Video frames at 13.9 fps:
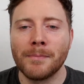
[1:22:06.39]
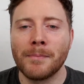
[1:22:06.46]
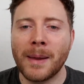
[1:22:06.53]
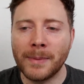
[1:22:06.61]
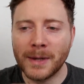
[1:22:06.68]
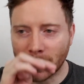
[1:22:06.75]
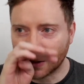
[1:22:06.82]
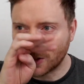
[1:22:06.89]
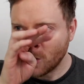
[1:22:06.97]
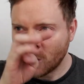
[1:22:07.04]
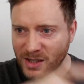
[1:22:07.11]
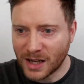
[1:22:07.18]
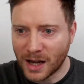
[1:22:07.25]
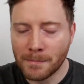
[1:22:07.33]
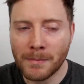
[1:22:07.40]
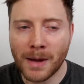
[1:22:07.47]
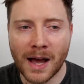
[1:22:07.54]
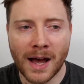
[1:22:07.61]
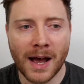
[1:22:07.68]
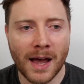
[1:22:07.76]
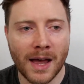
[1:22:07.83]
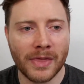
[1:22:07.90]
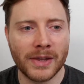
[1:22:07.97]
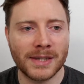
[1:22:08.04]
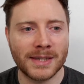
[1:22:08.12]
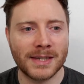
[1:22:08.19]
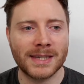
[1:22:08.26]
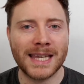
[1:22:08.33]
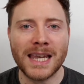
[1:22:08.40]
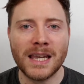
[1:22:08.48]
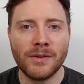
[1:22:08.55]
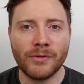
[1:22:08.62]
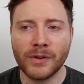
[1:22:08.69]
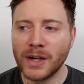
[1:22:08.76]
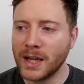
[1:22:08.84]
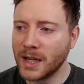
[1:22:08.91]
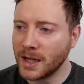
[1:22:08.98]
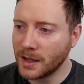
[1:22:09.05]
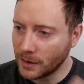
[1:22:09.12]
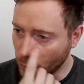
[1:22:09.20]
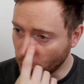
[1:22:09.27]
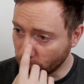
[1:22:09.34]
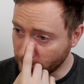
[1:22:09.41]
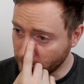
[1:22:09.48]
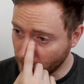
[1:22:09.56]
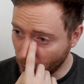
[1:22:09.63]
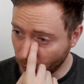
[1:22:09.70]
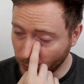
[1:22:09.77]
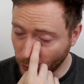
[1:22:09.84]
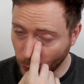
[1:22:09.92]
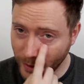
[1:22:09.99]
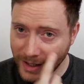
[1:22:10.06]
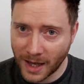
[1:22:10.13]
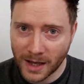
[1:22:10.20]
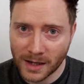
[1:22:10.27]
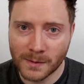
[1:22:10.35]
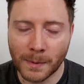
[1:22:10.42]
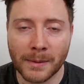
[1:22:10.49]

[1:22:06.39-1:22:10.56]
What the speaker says: Maybe I'll do some this evening or over the weekend,